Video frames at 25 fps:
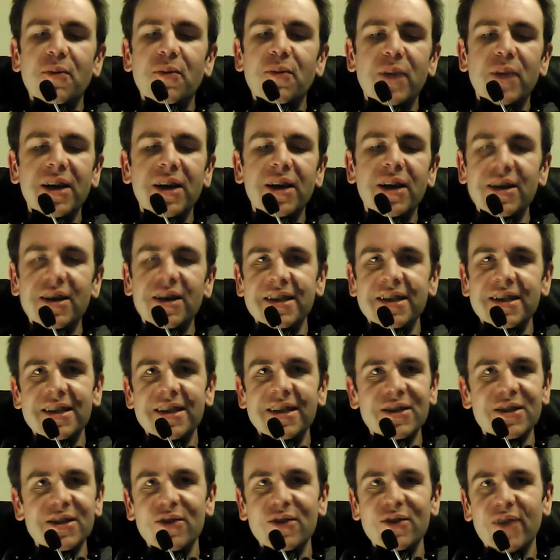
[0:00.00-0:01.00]
because it's
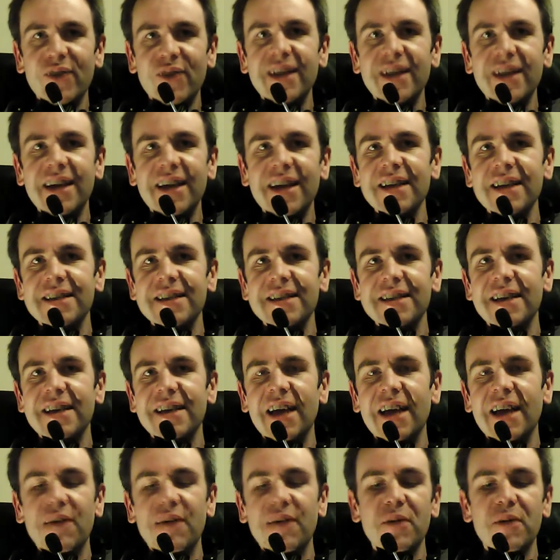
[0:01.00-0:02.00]
such a fantastic
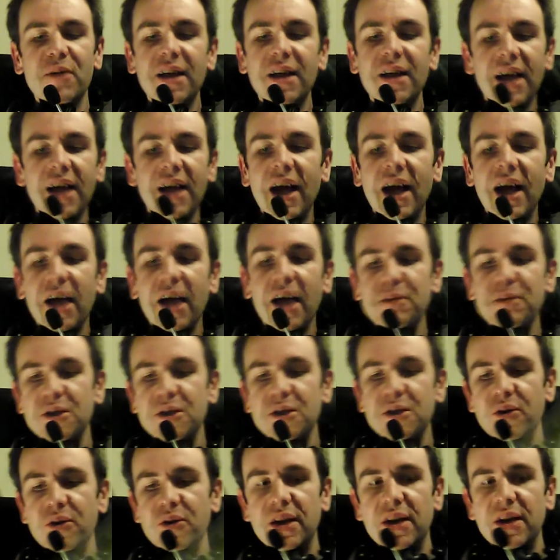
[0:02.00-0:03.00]
game. I
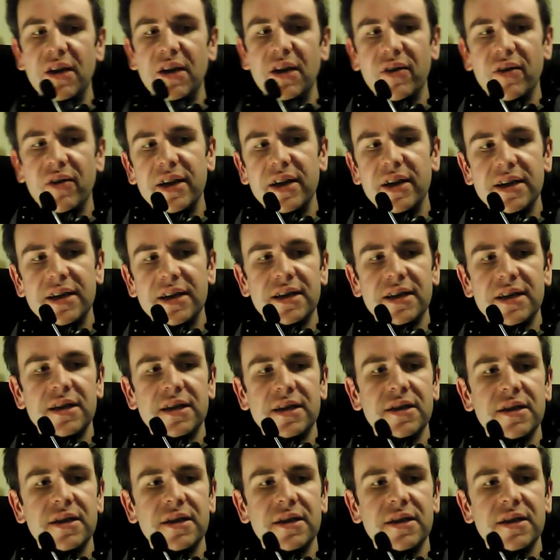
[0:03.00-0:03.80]
absolutely love it.